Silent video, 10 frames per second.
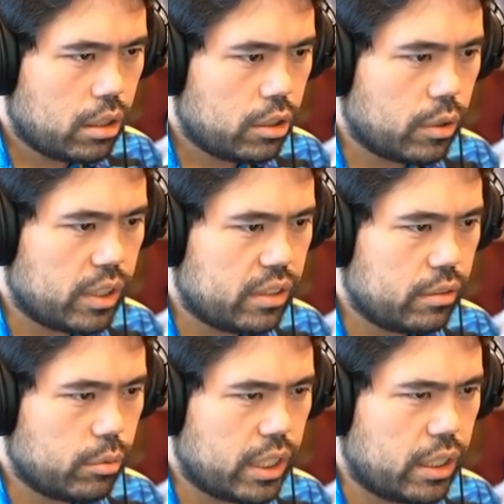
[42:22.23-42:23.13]
No, I
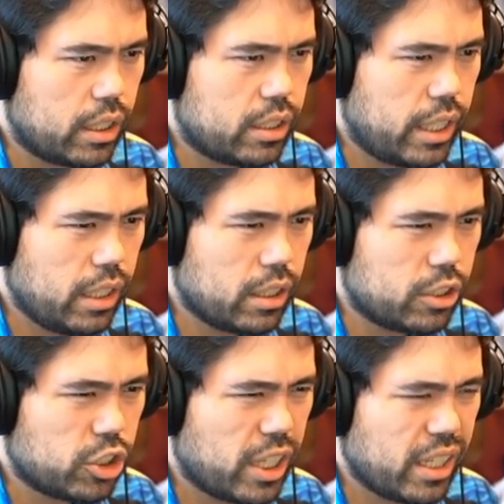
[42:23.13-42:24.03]
wait. I take and I
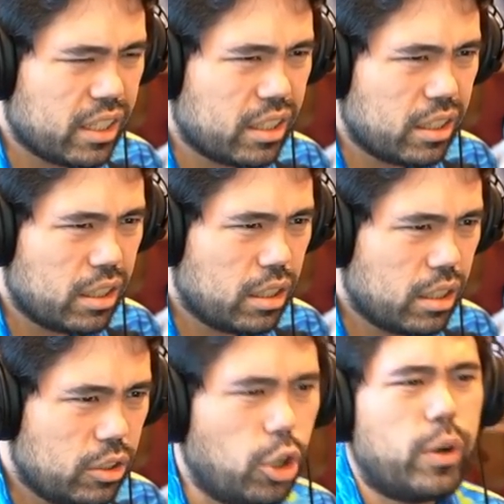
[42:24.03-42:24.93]
check.
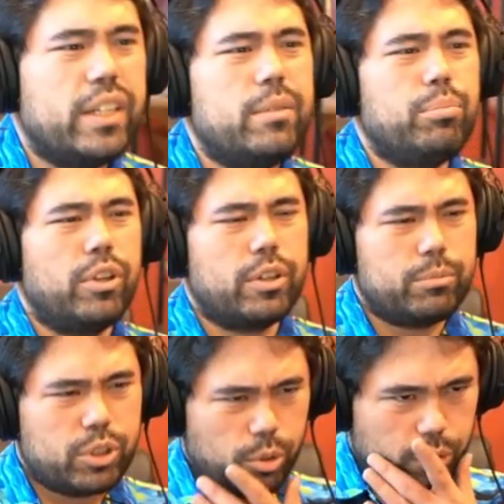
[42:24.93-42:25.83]
No, no, I didn't blunder. I'm
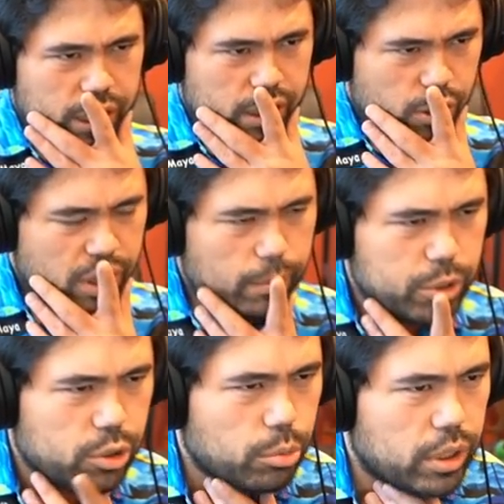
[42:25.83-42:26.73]
still winning. Okay, I'm
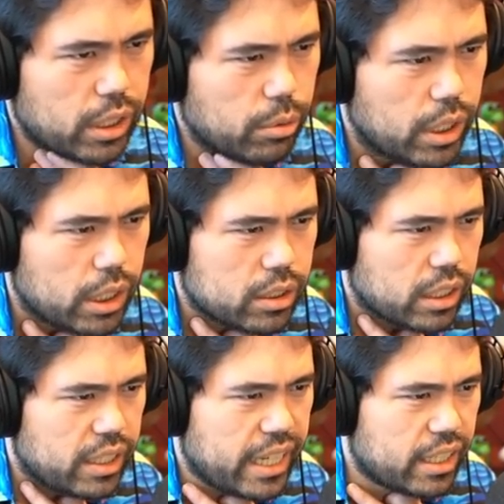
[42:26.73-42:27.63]
still winning. Wait, so I
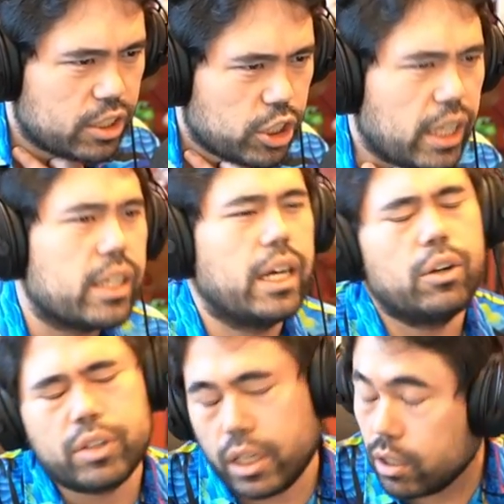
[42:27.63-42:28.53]
take and I check. Yeah,
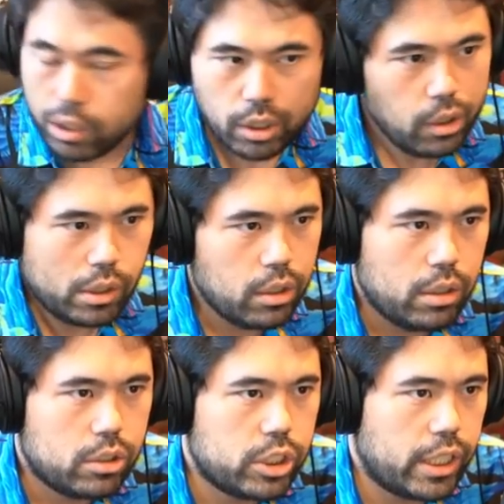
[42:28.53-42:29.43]
okay.
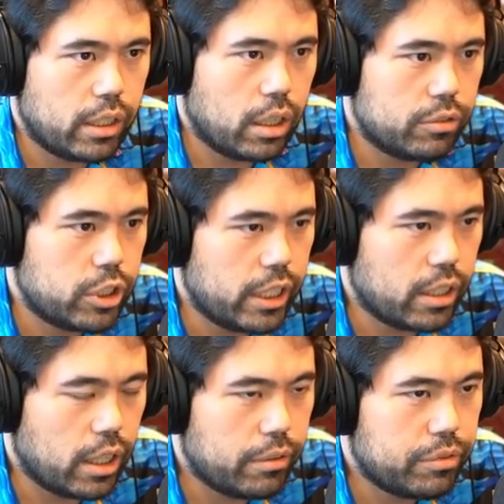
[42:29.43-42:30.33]
Shake it off. Shake it
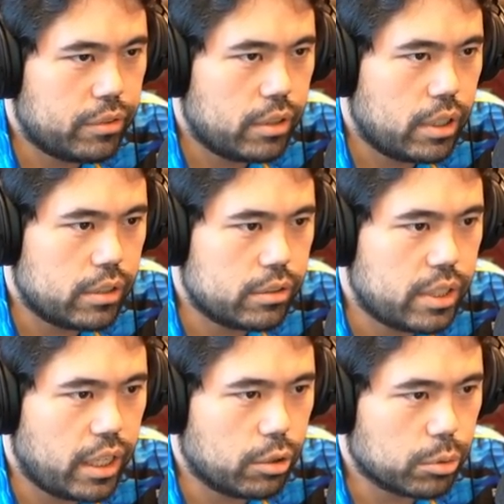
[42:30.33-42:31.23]
off, as
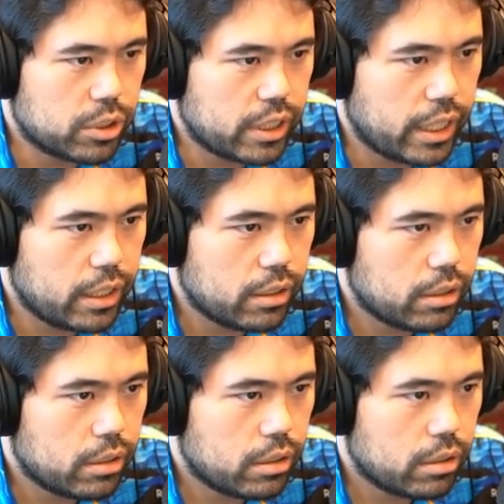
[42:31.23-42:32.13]
Taylor would say.
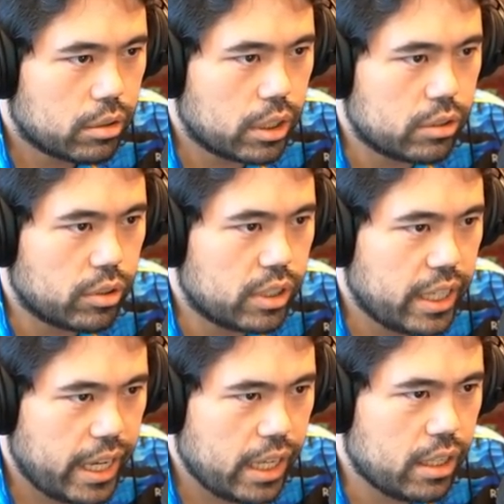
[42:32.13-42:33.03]
Okay, so I
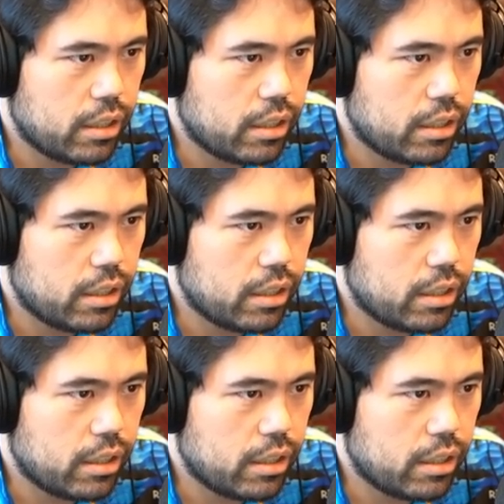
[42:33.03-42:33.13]
take,